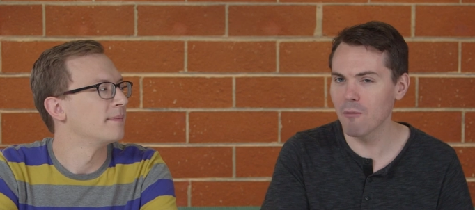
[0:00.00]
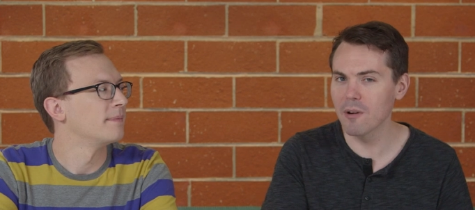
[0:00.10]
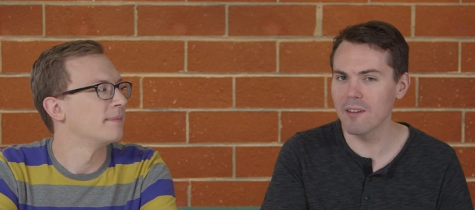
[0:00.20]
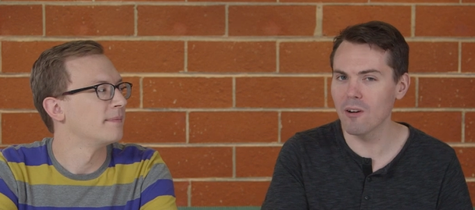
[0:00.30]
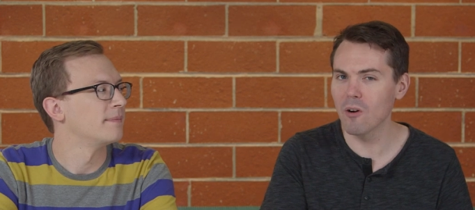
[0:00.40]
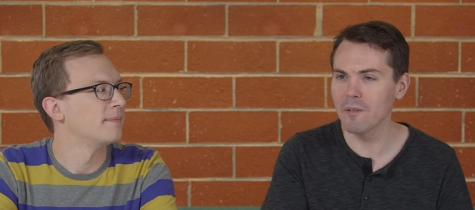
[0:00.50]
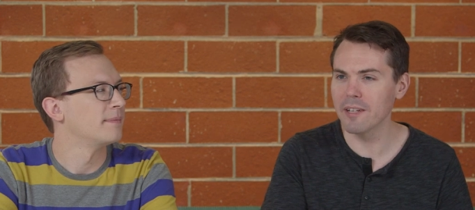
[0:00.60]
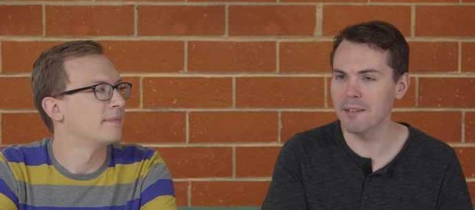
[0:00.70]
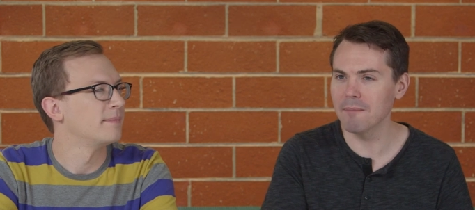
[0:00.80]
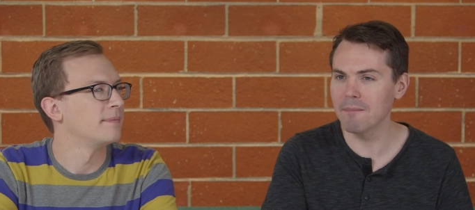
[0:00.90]
Speaker 1: of one of the
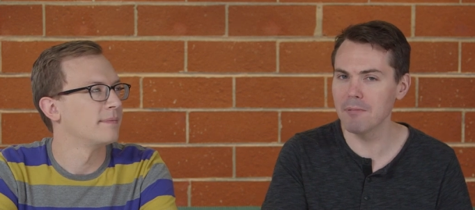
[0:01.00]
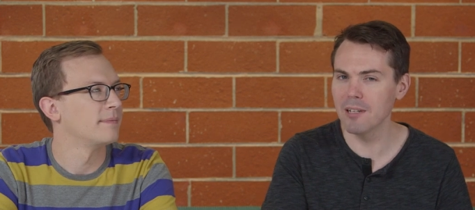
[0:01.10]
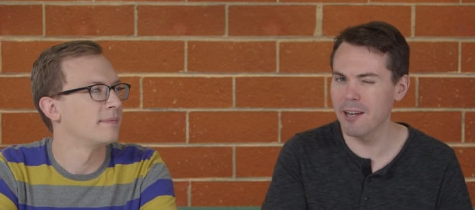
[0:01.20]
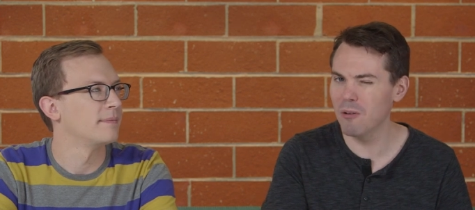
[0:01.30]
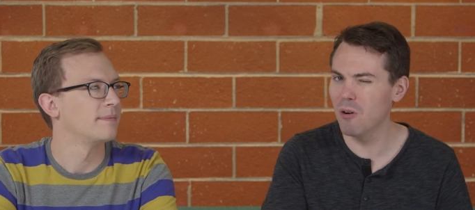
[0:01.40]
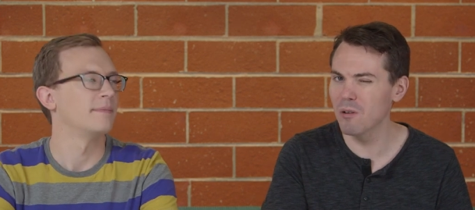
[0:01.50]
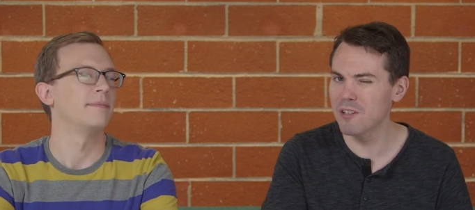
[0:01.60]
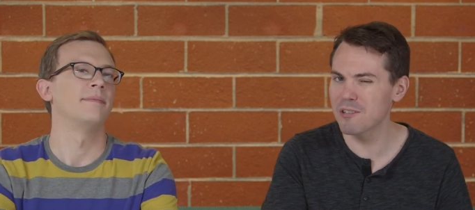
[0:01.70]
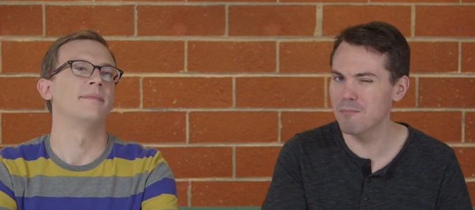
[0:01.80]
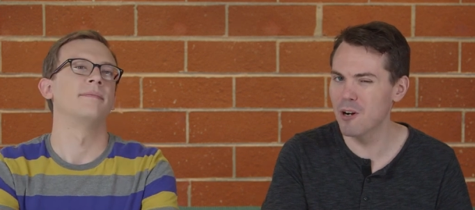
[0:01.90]
only plot
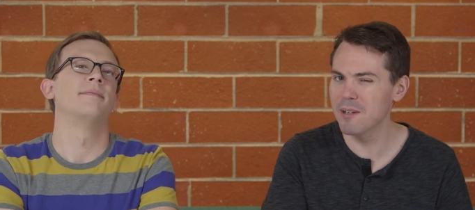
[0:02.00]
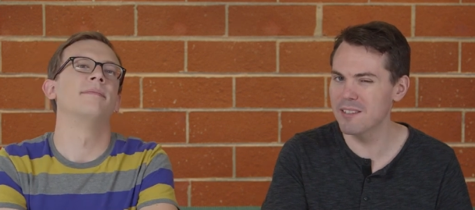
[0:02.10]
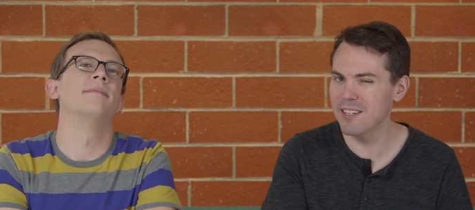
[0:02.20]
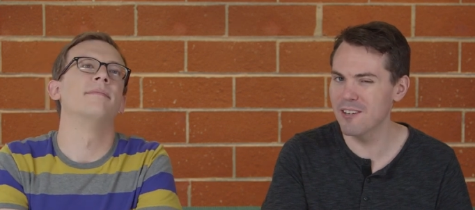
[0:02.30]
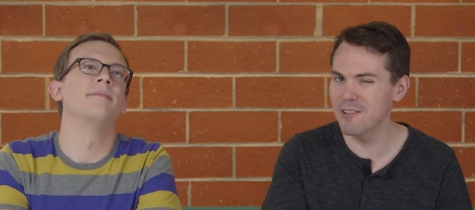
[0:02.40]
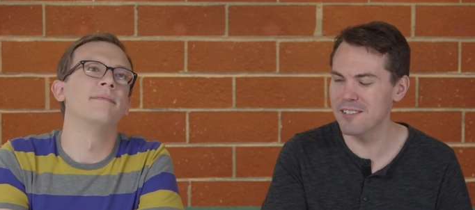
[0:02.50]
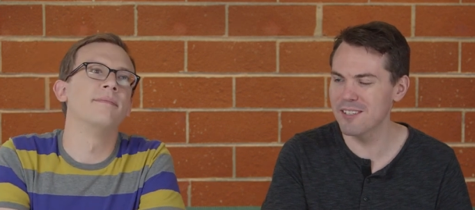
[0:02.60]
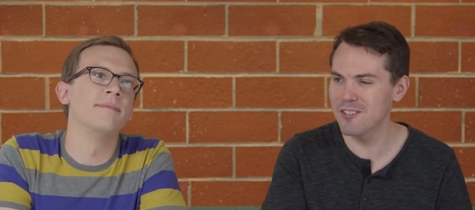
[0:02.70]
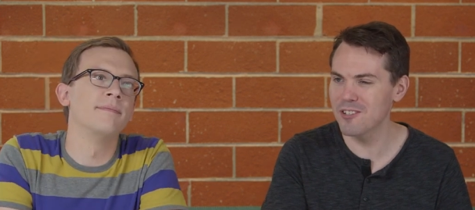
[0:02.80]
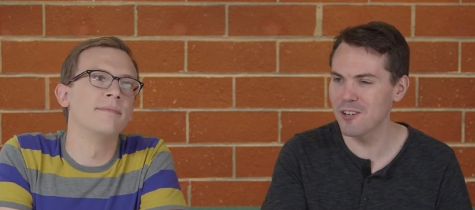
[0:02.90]
hole-ish moments I noticed in
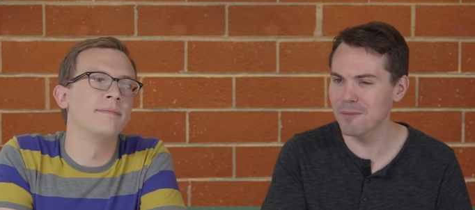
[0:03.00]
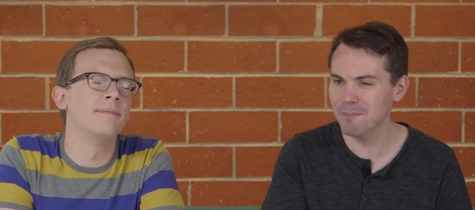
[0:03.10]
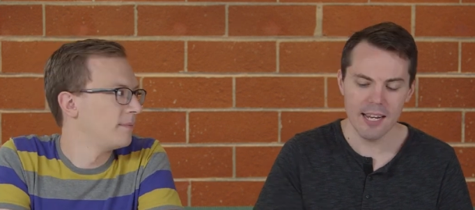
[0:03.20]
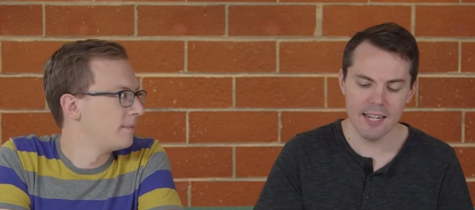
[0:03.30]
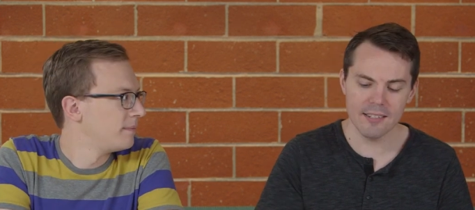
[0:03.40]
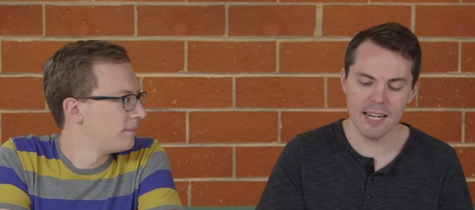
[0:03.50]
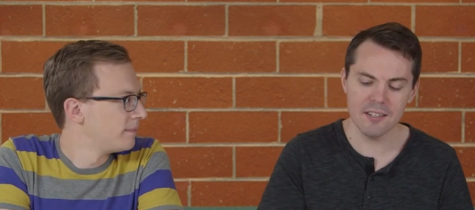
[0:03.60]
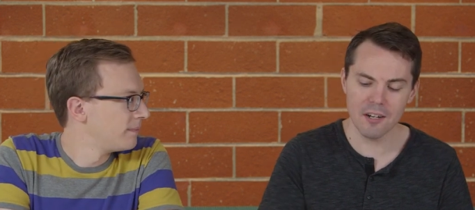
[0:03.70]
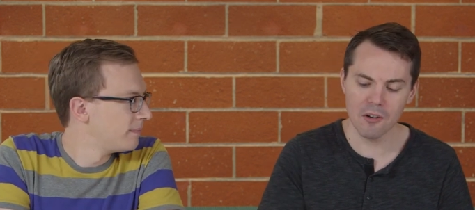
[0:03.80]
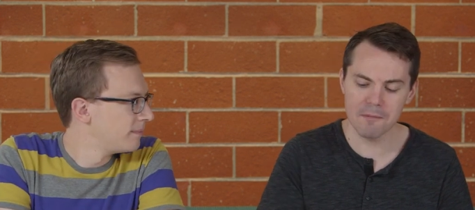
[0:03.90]
the show is
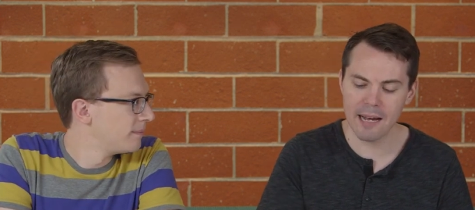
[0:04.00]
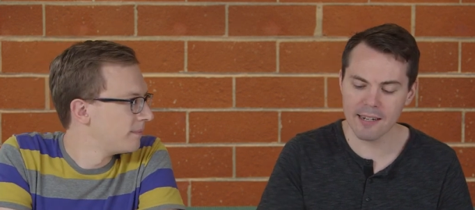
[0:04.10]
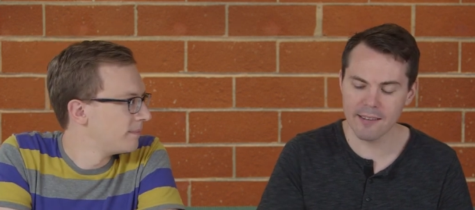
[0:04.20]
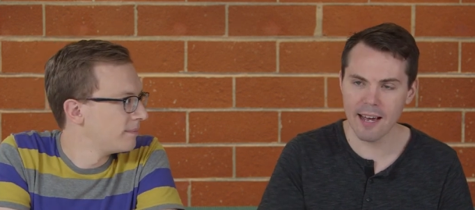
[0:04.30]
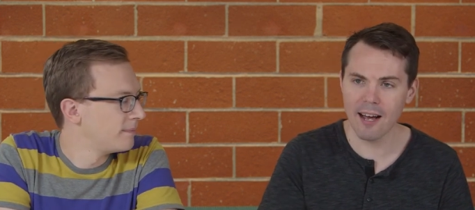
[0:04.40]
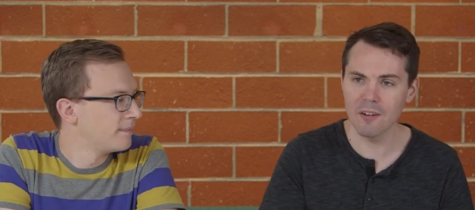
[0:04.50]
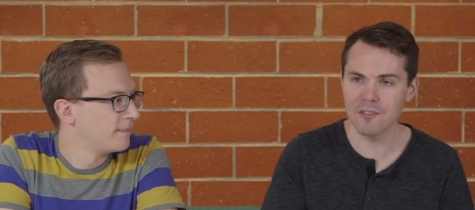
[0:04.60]
Nancy goes back to the house.